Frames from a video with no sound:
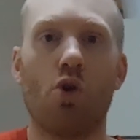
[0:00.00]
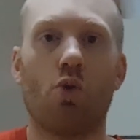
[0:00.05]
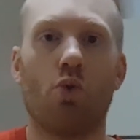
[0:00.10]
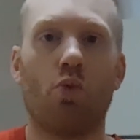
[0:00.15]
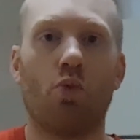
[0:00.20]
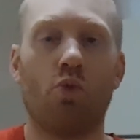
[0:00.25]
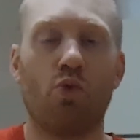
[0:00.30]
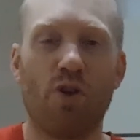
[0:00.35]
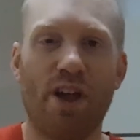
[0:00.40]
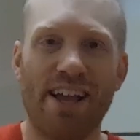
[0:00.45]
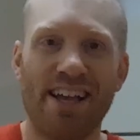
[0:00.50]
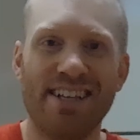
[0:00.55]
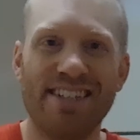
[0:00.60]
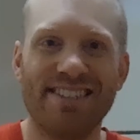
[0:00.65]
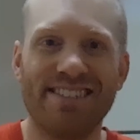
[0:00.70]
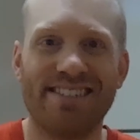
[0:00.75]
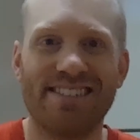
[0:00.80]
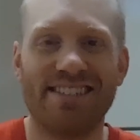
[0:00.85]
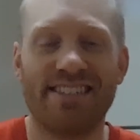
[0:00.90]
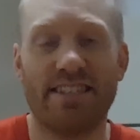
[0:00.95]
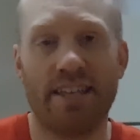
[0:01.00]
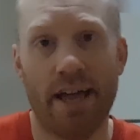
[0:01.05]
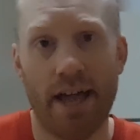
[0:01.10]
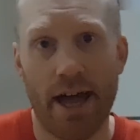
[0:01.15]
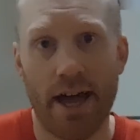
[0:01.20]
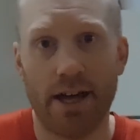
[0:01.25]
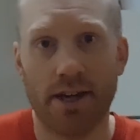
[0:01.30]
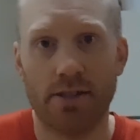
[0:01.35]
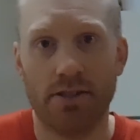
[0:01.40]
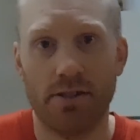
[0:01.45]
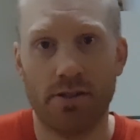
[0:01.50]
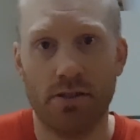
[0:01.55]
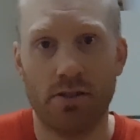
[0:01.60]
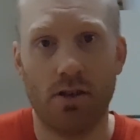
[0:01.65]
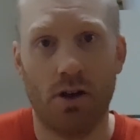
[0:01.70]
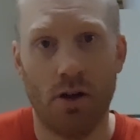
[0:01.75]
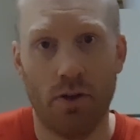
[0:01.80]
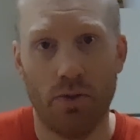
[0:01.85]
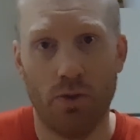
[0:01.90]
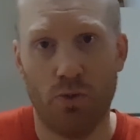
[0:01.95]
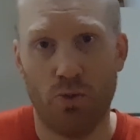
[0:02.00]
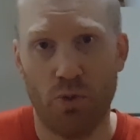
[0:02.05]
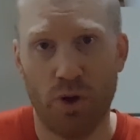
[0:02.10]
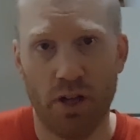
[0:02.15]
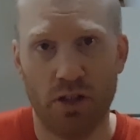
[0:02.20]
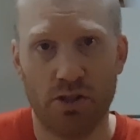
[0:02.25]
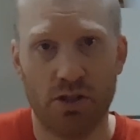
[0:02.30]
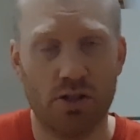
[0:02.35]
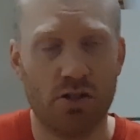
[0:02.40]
raise the taxes on the rich.